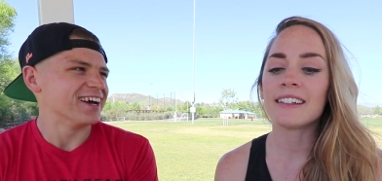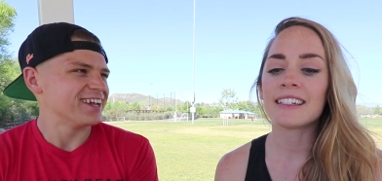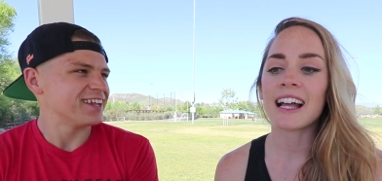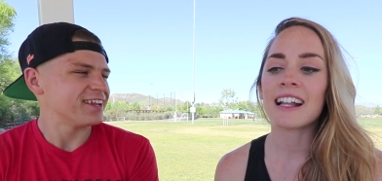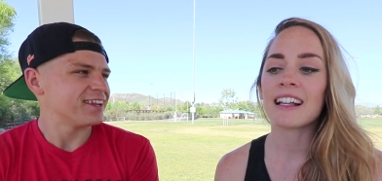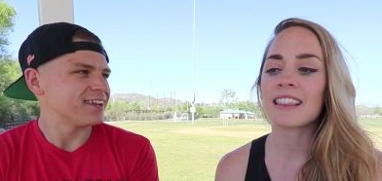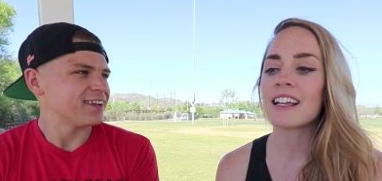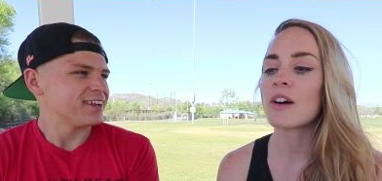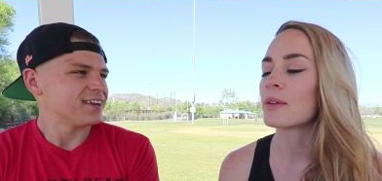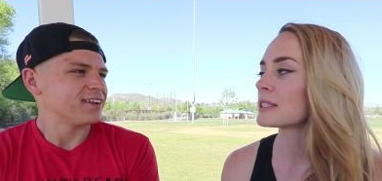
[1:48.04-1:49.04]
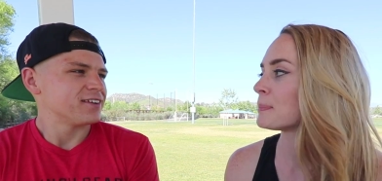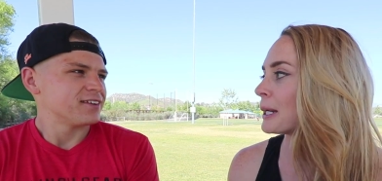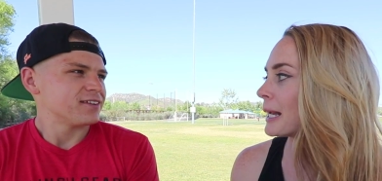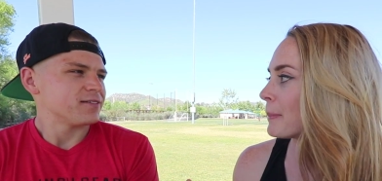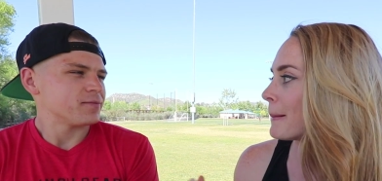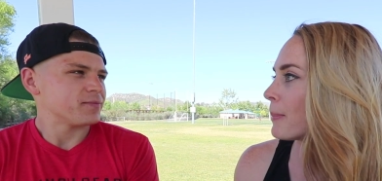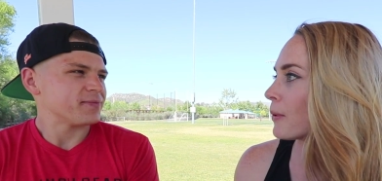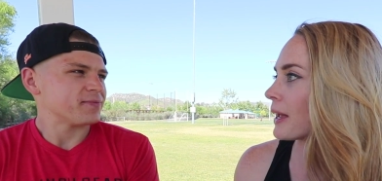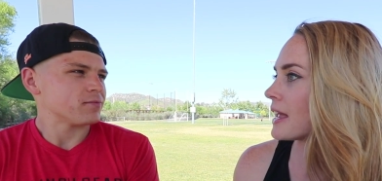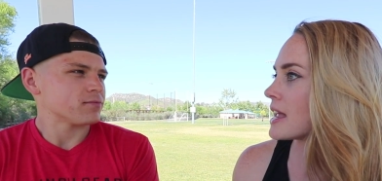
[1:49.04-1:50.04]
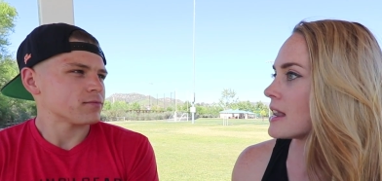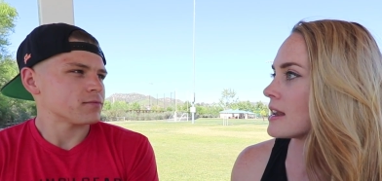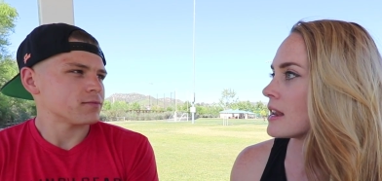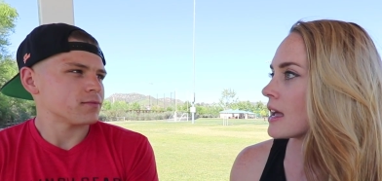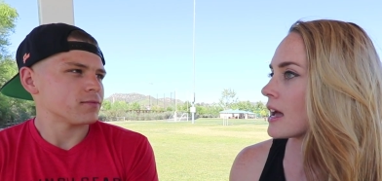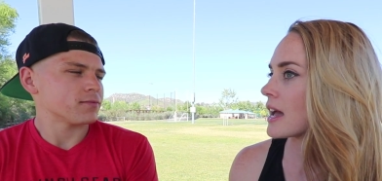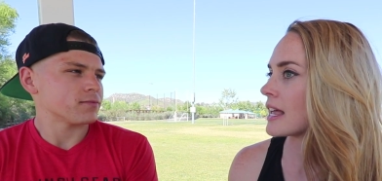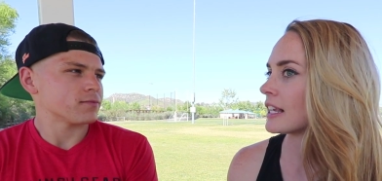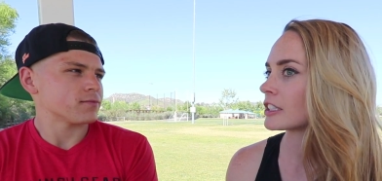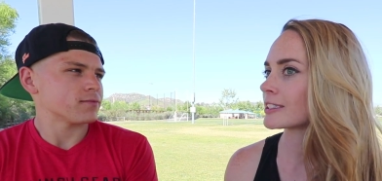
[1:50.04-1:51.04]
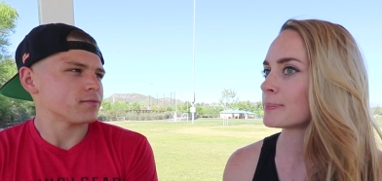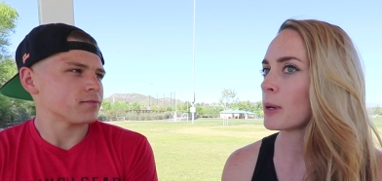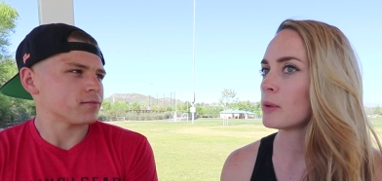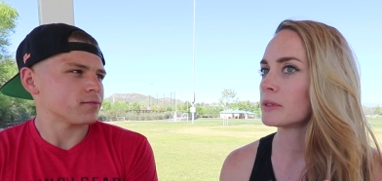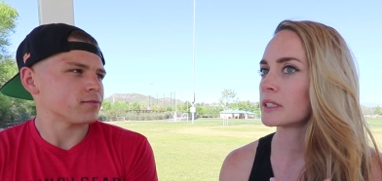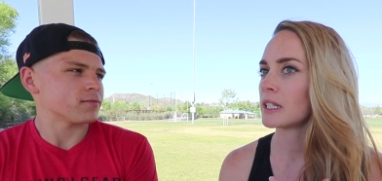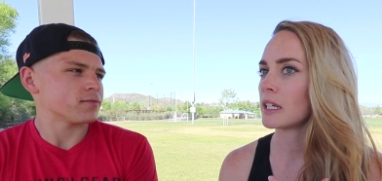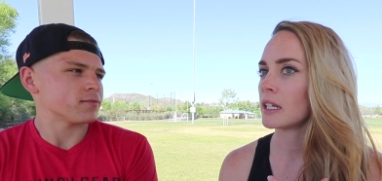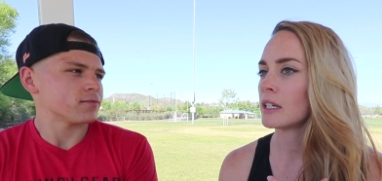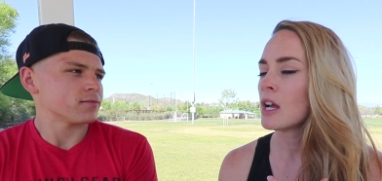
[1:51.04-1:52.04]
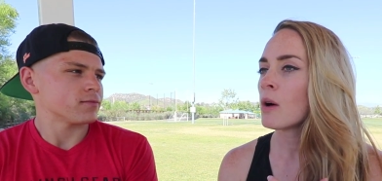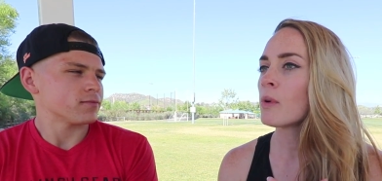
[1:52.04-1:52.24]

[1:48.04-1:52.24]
Speaker 1: and and I think always bringing people in and exposing.